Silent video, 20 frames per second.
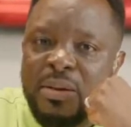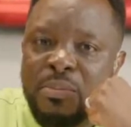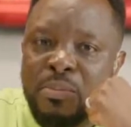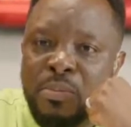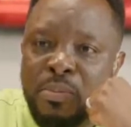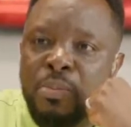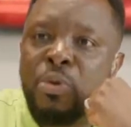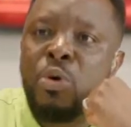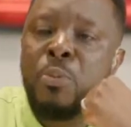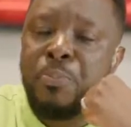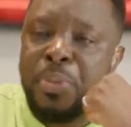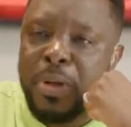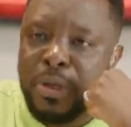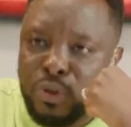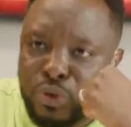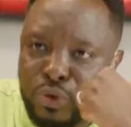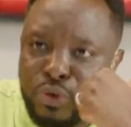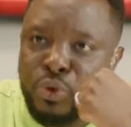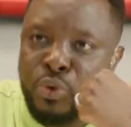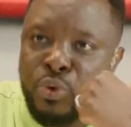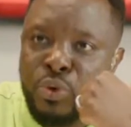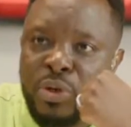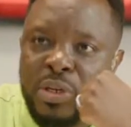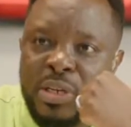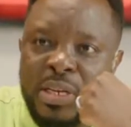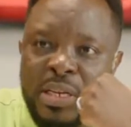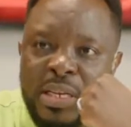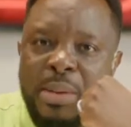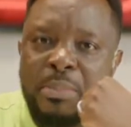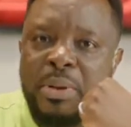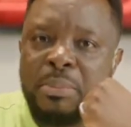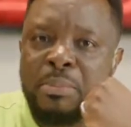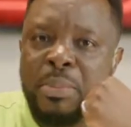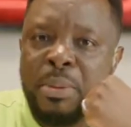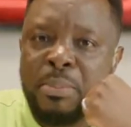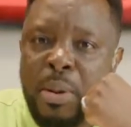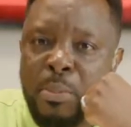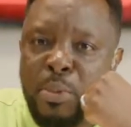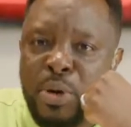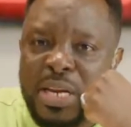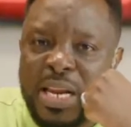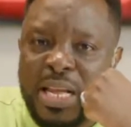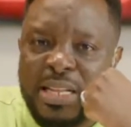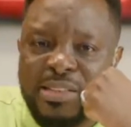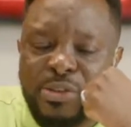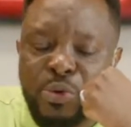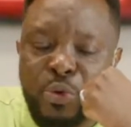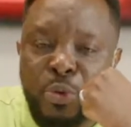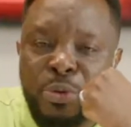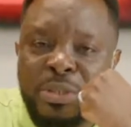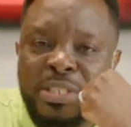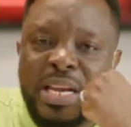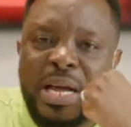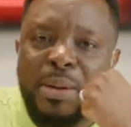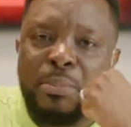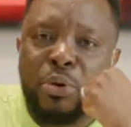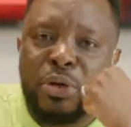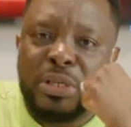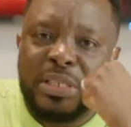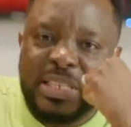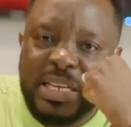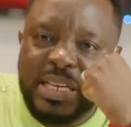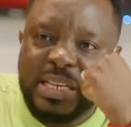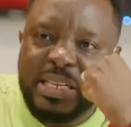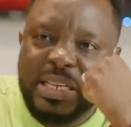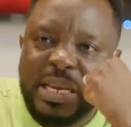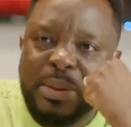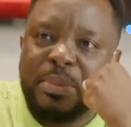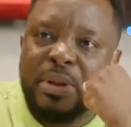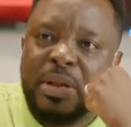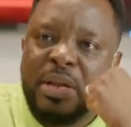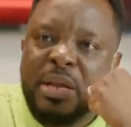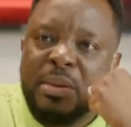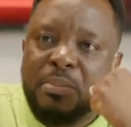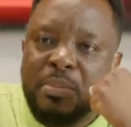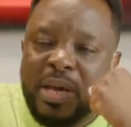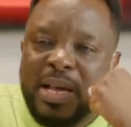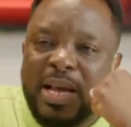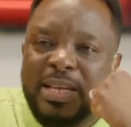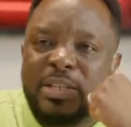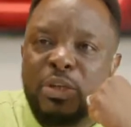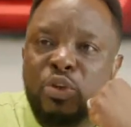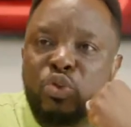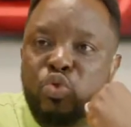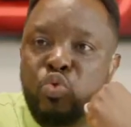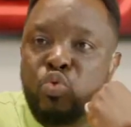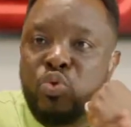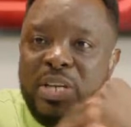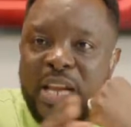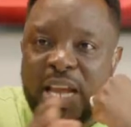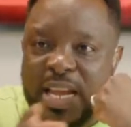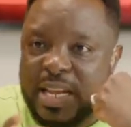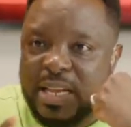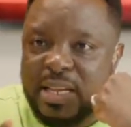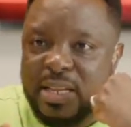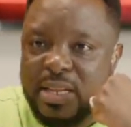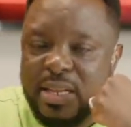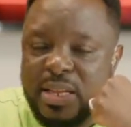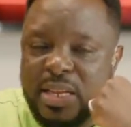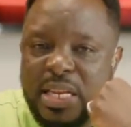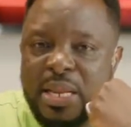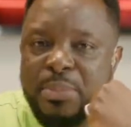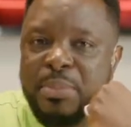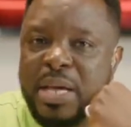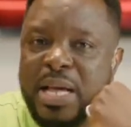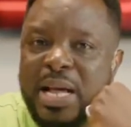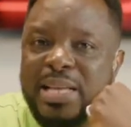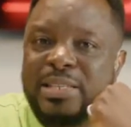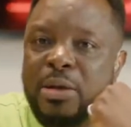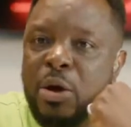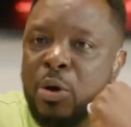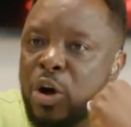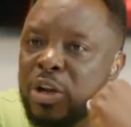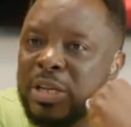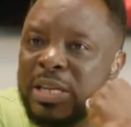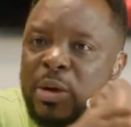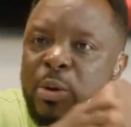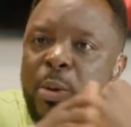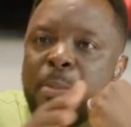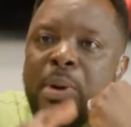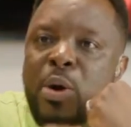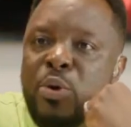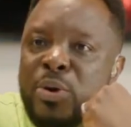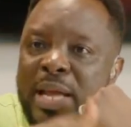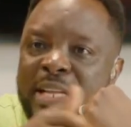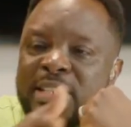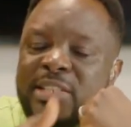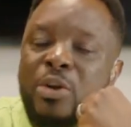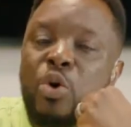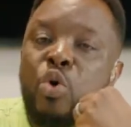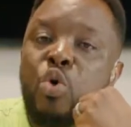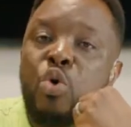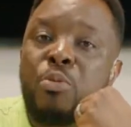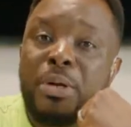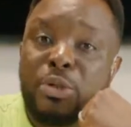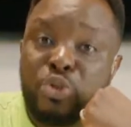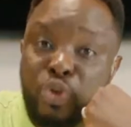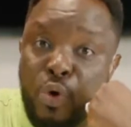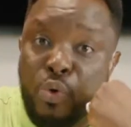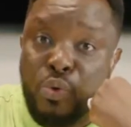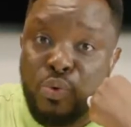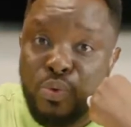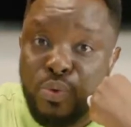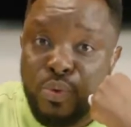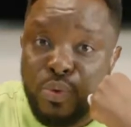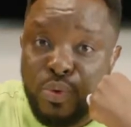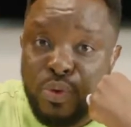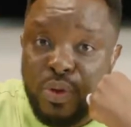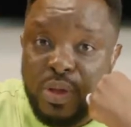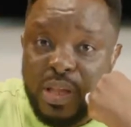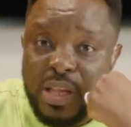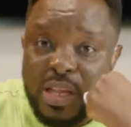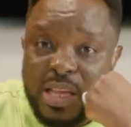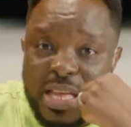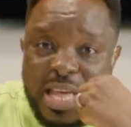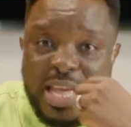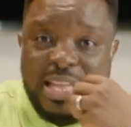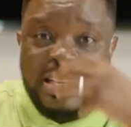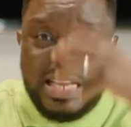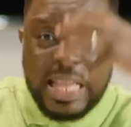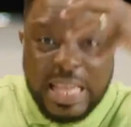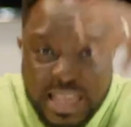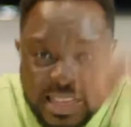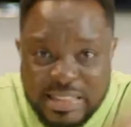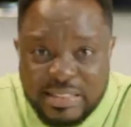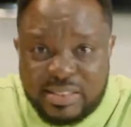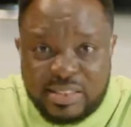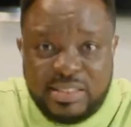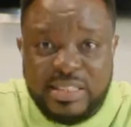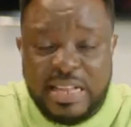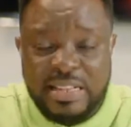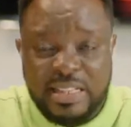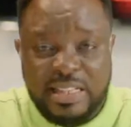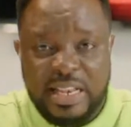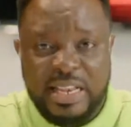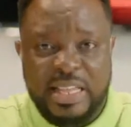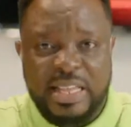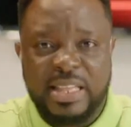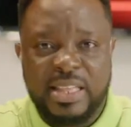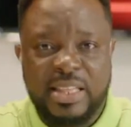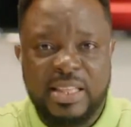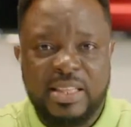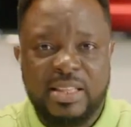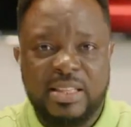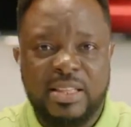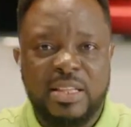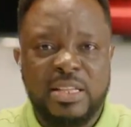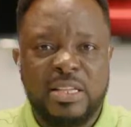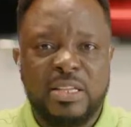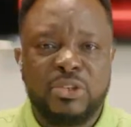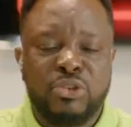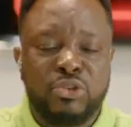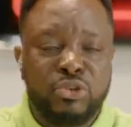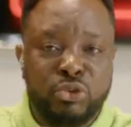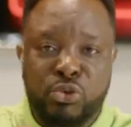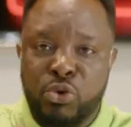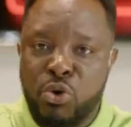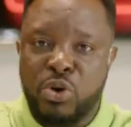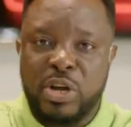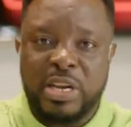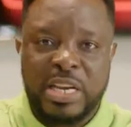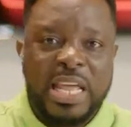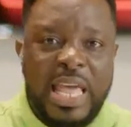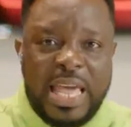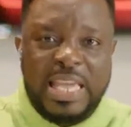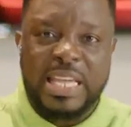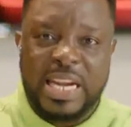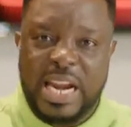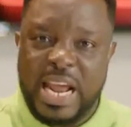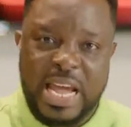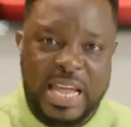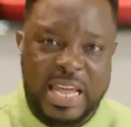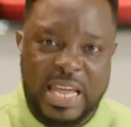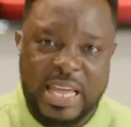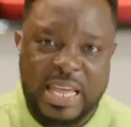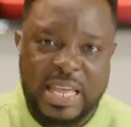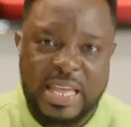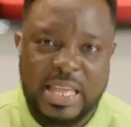Mom pains you. My mom 90 could not bon ten. Me cast a 2-9. Now me cast a on my 90 no home top. And instantly stroke in a rye.